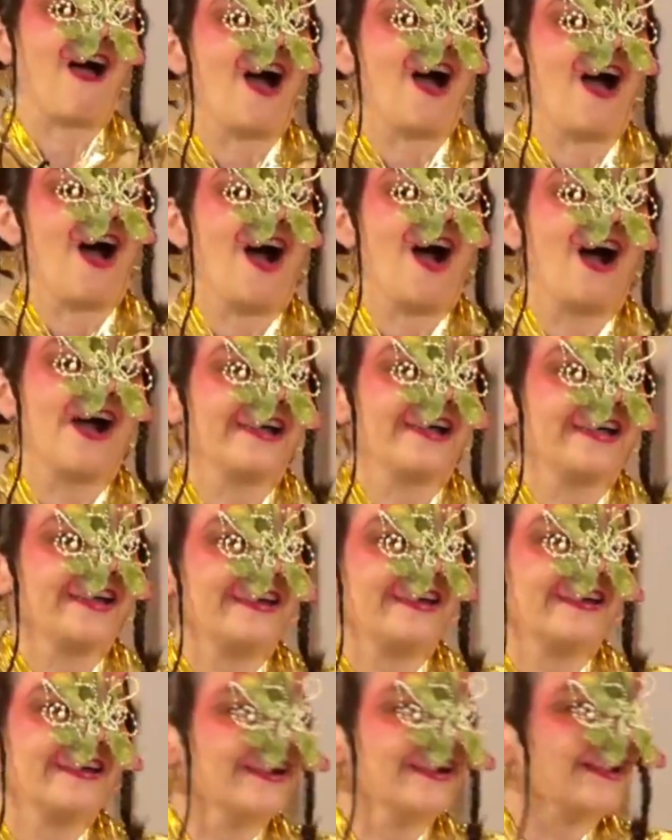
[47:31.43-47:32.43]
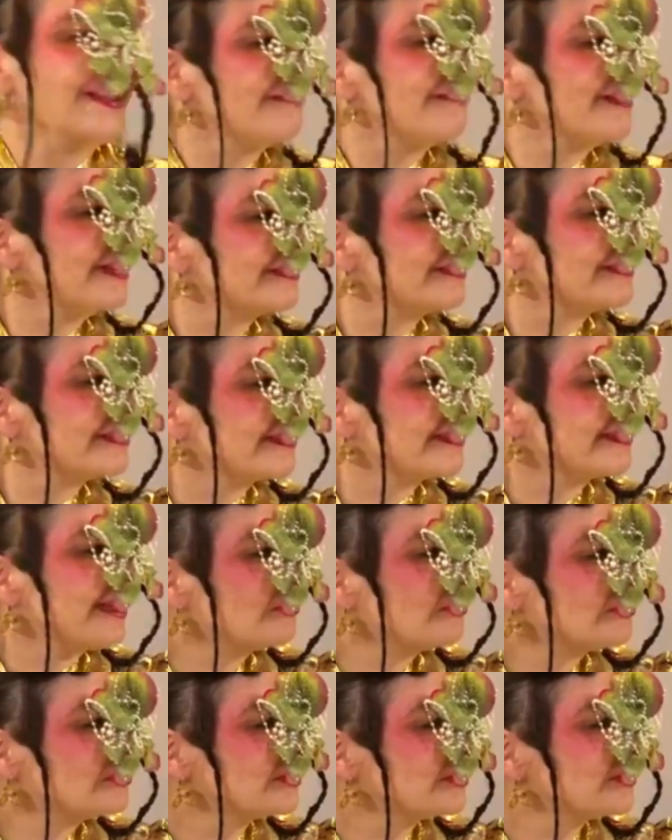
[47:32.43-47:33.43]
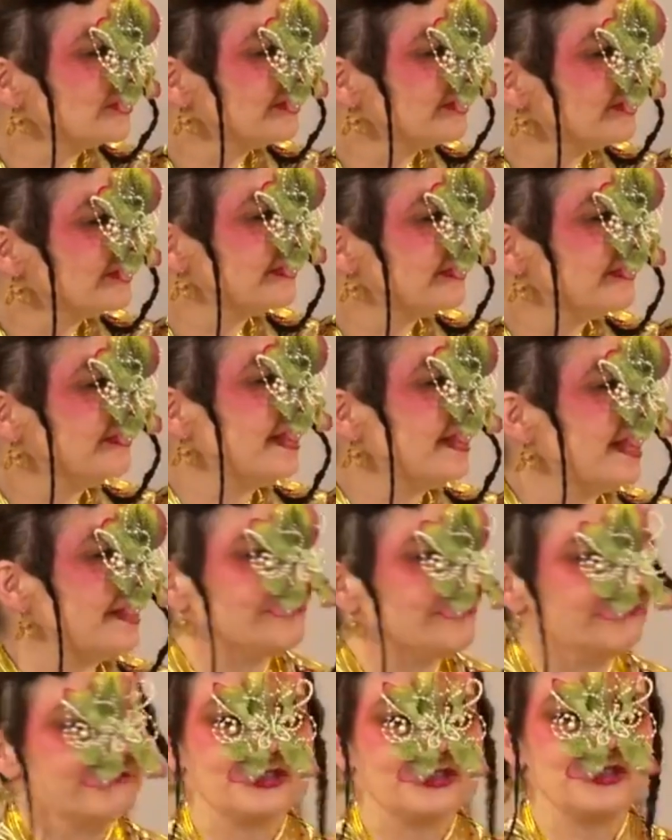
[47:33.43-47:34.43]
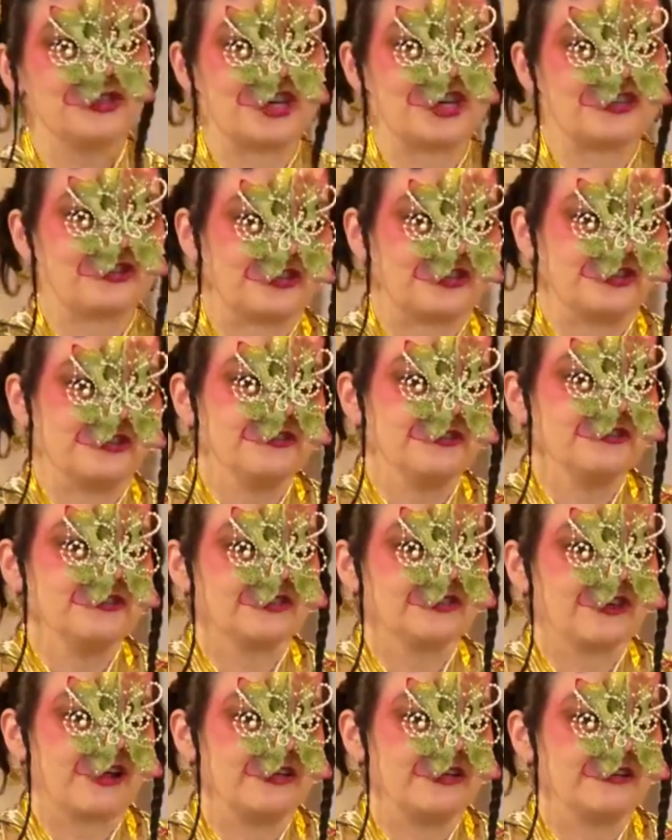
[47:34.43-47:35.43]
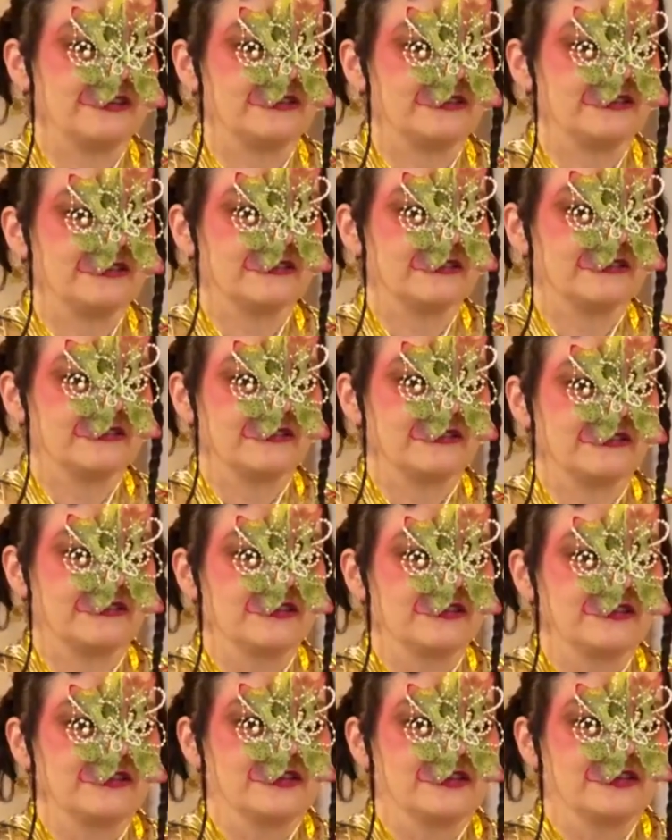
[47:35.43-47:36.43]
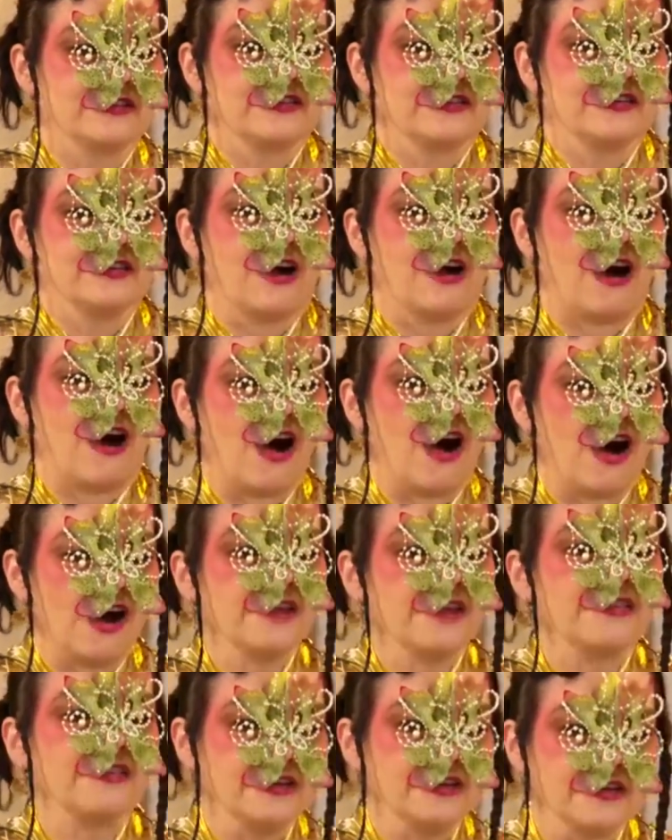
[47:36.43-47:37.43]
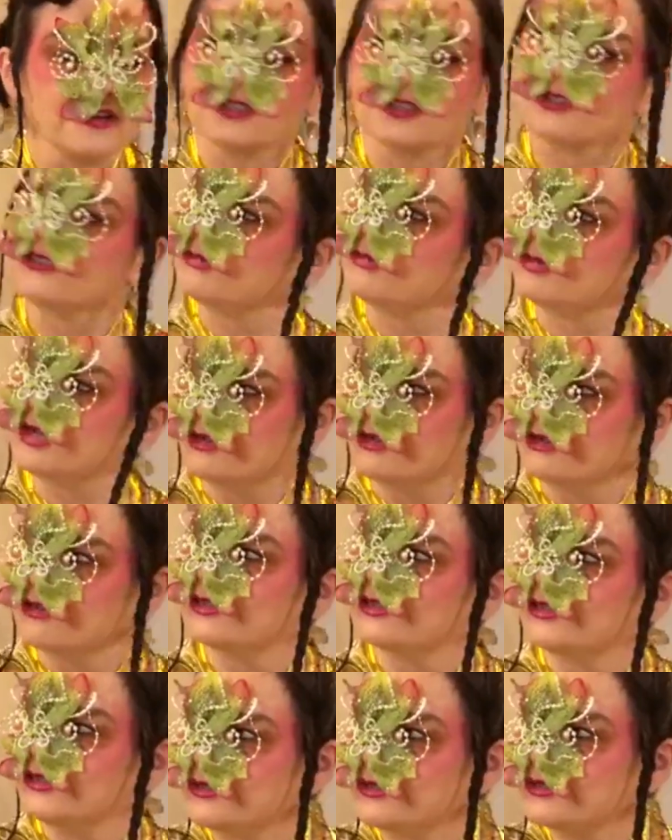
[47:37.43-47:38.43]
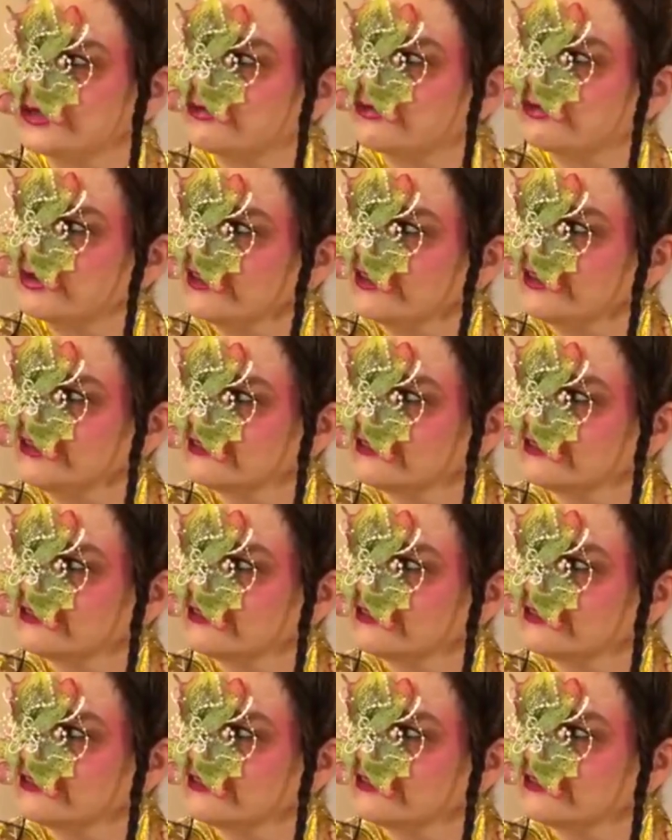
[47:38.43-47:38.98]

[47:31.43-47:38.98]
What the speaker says: I have had 1,000 name suggestions, and I think it's going to be called Utopia.